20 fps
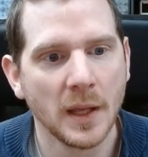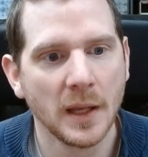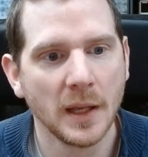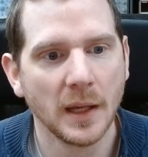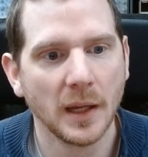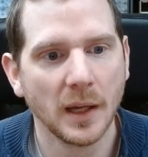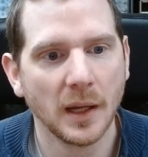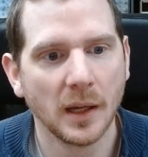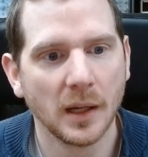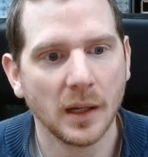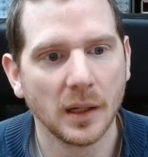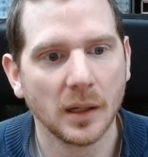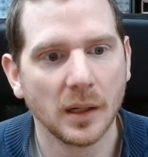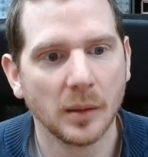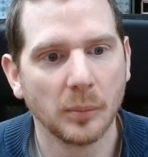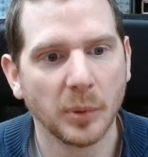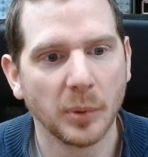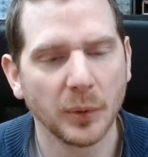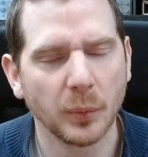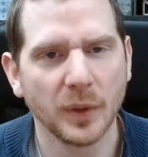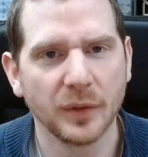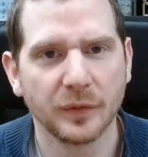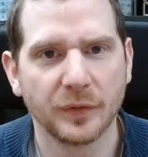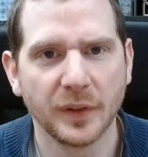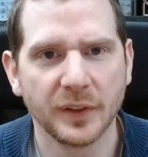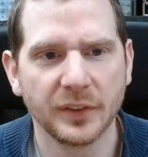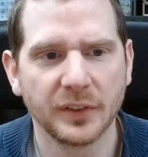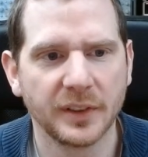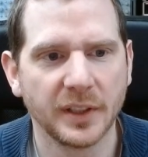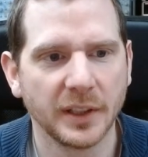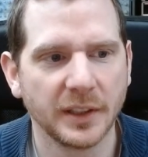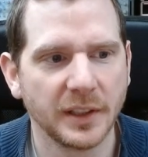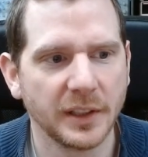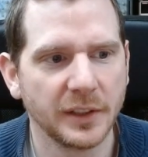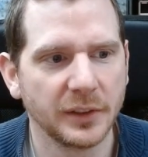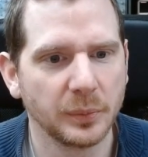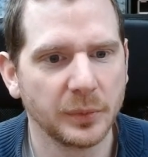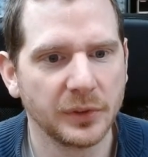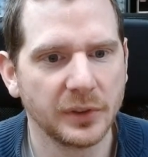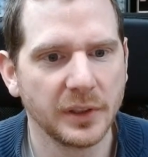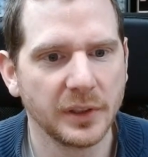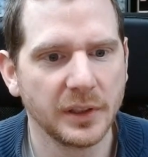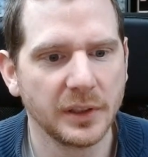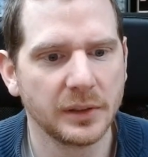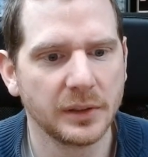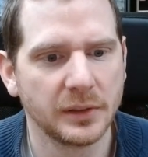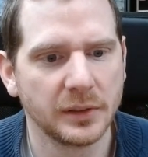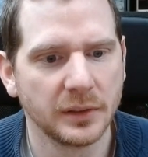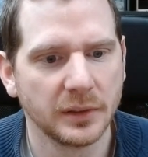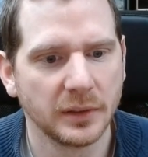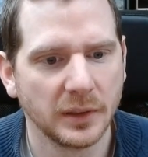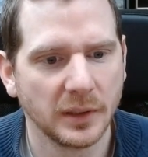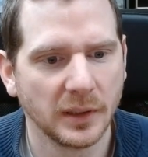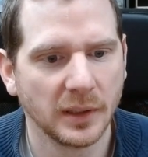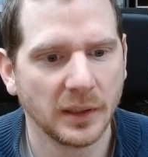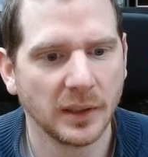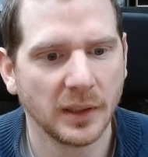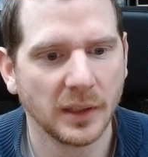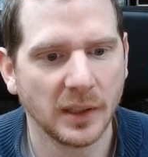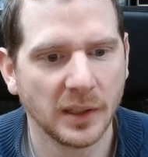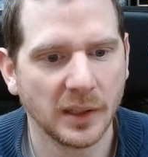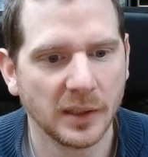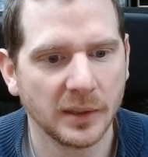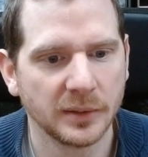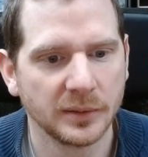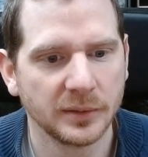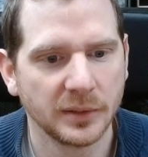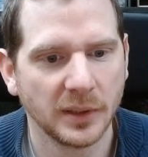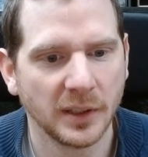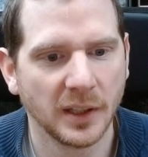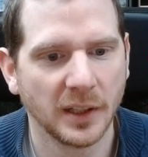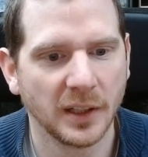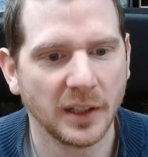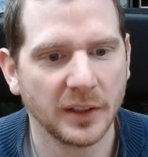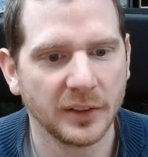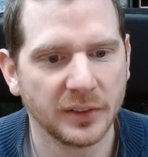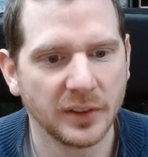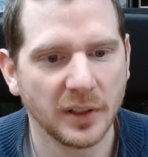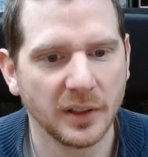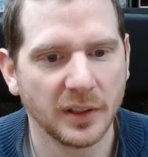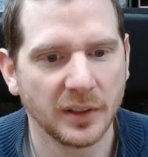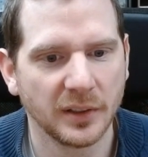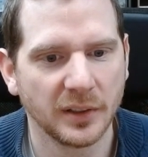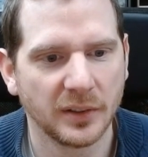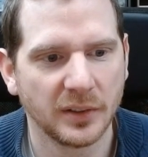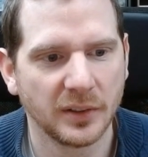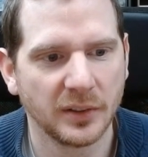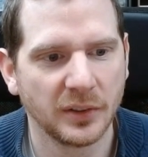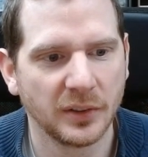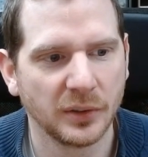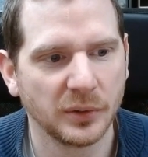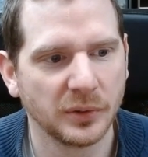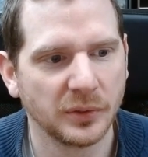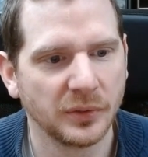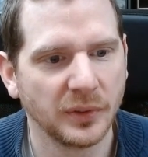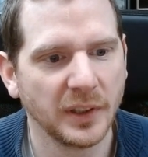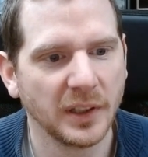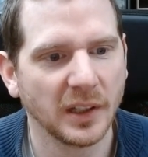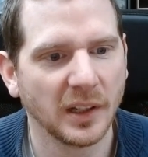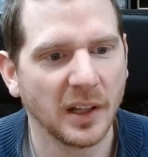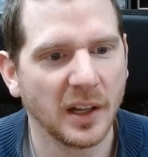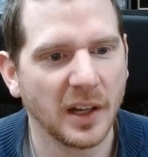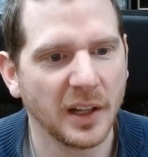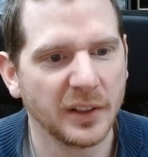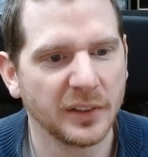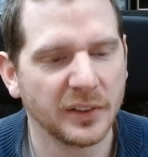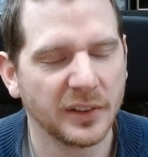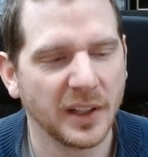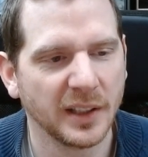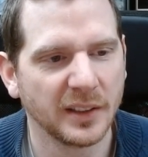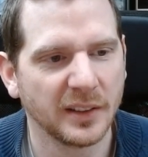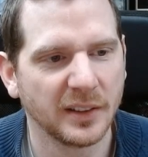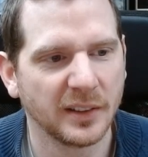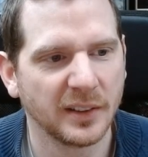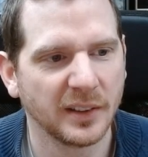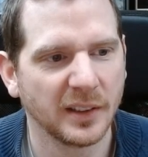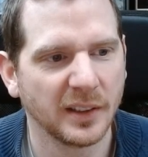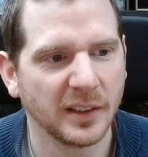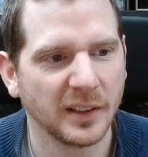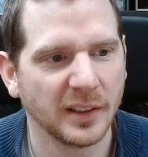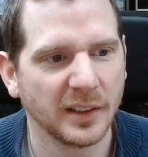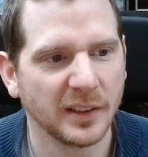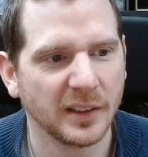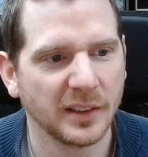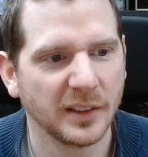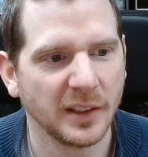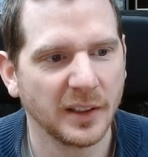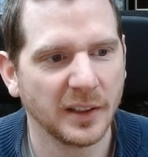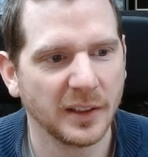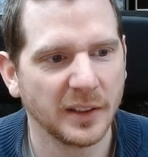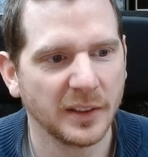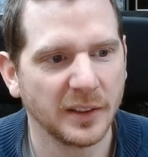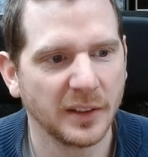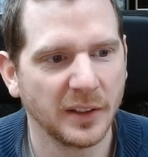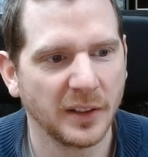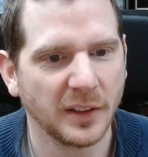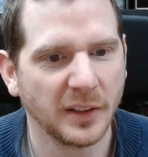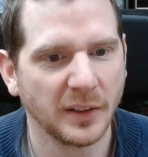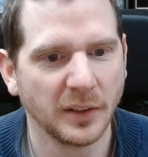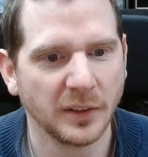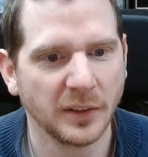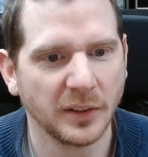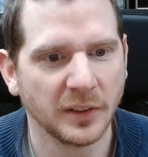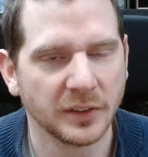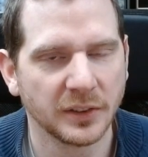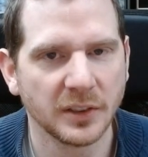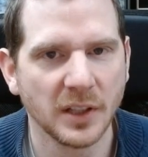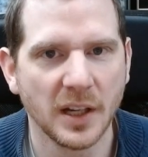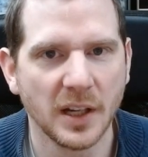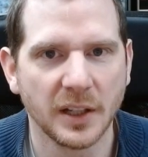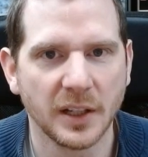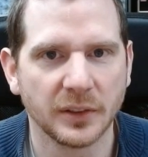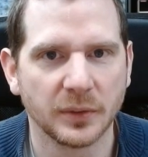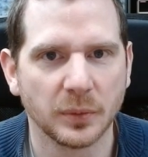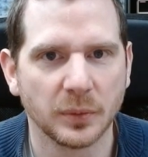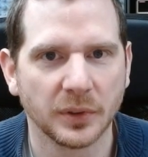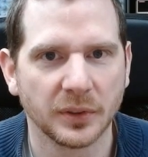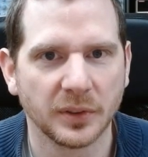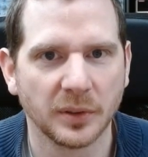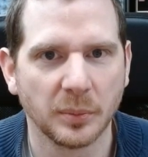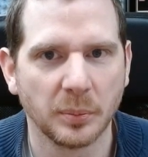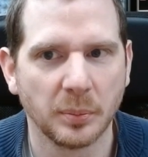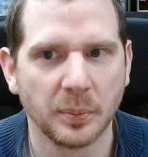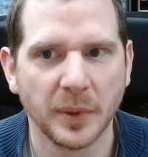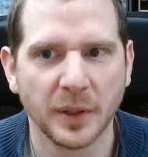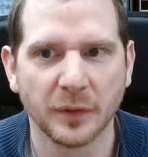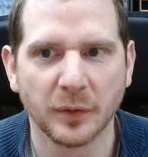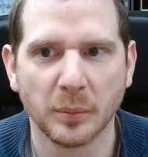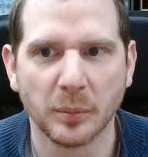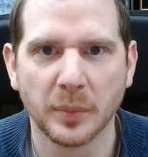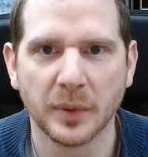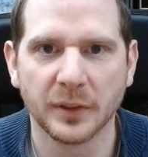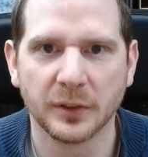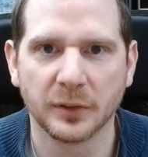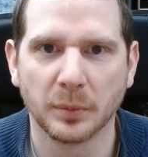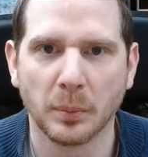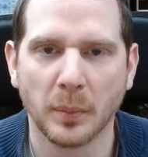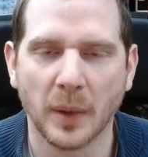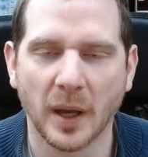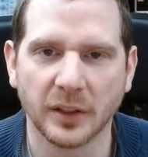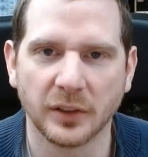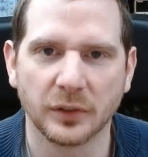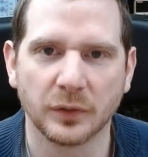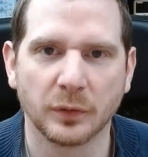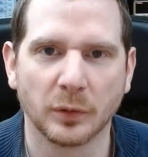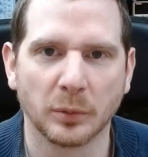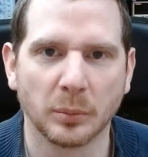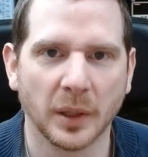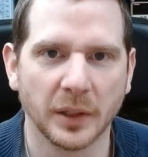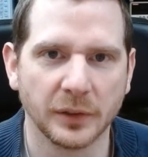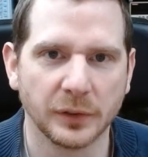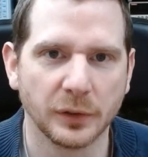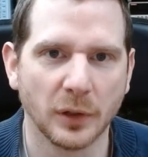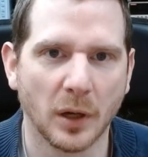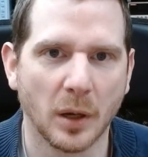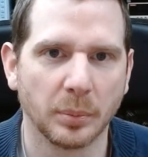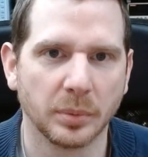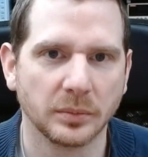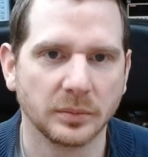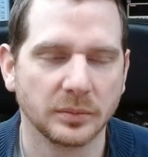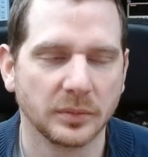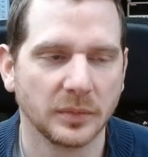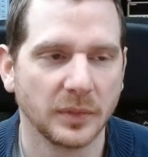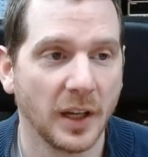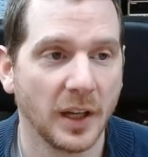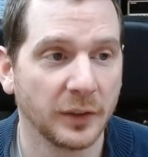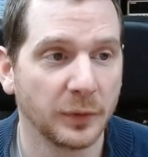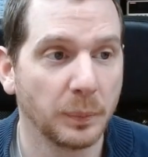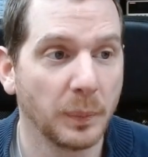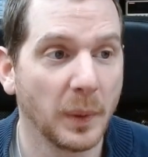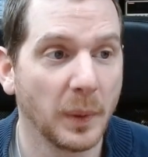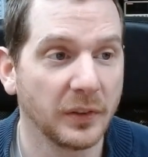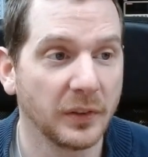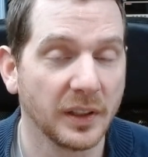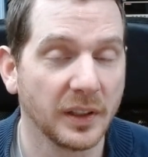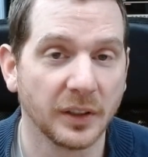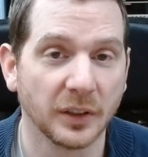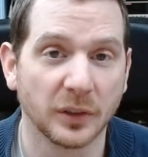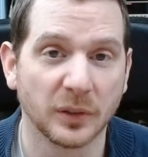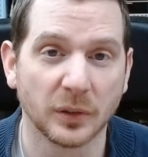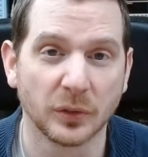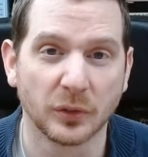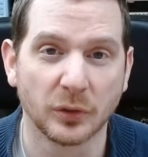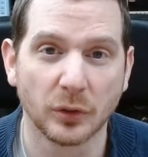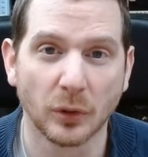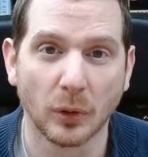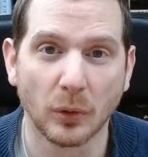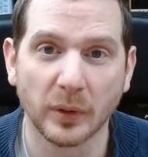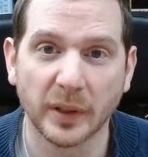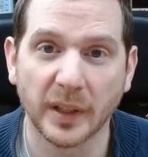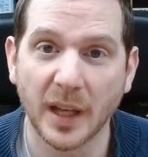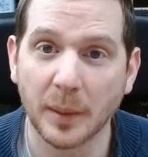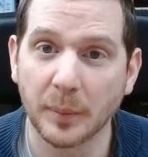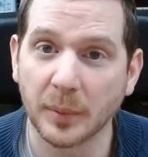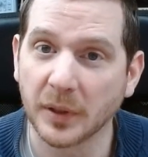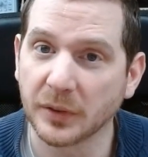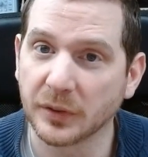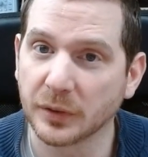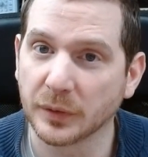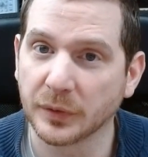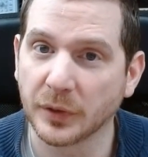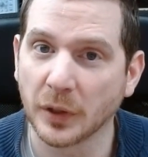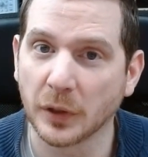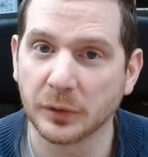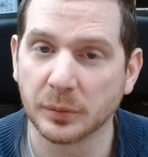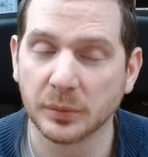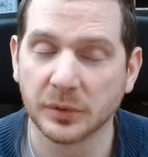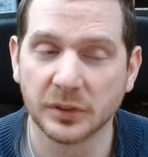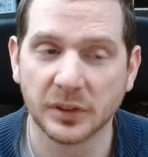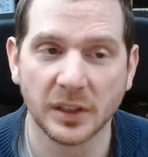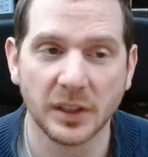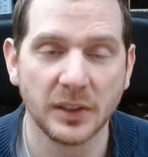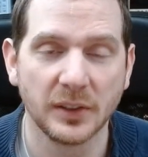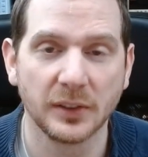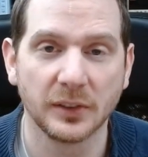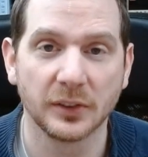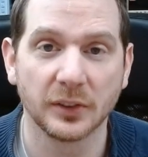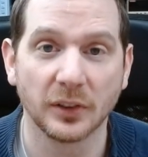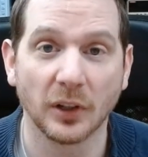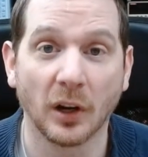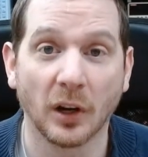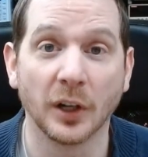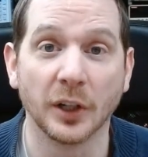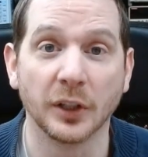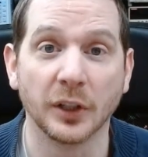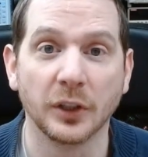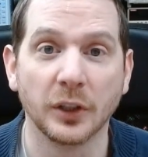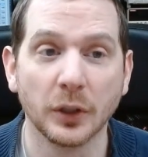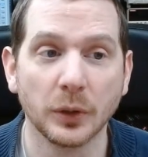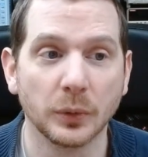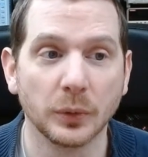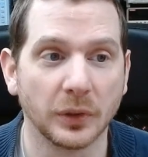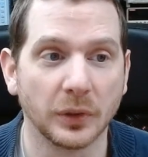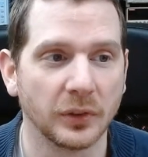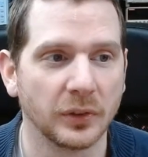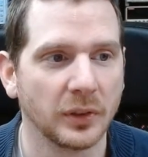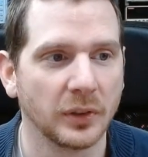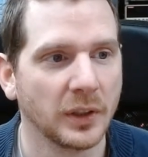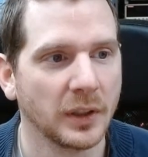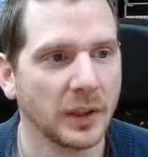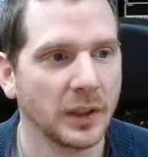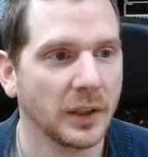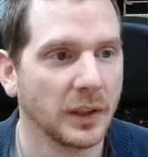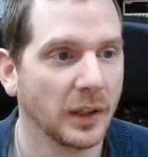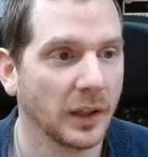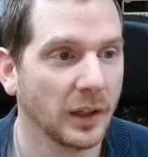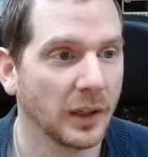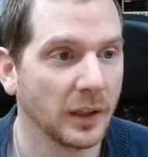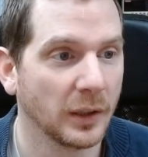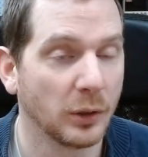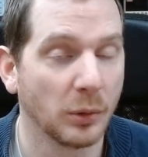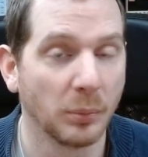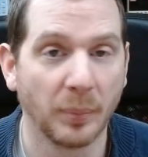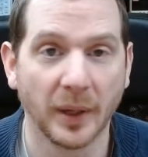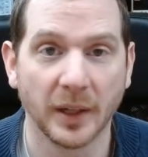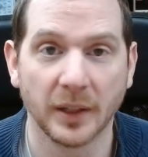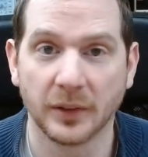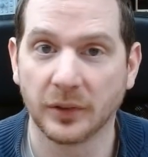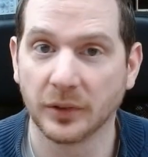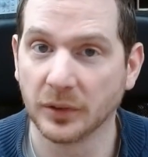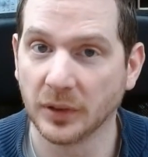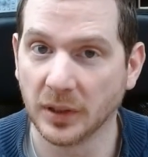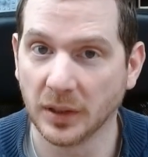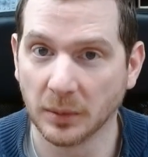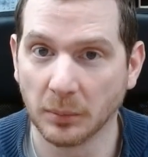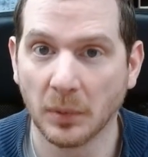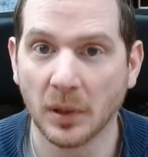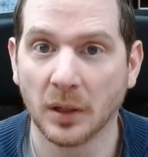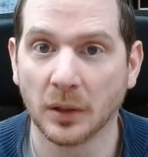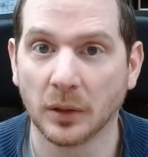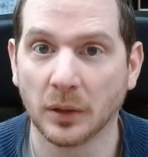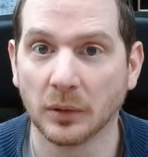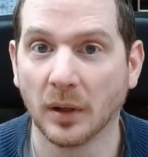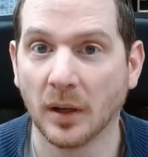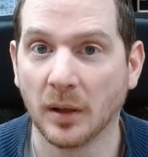But when visiting these machines, I started to realize that the size was a bit of a mismatch for my shop. Especially the control cabinets of those machines are huge compared to the Maho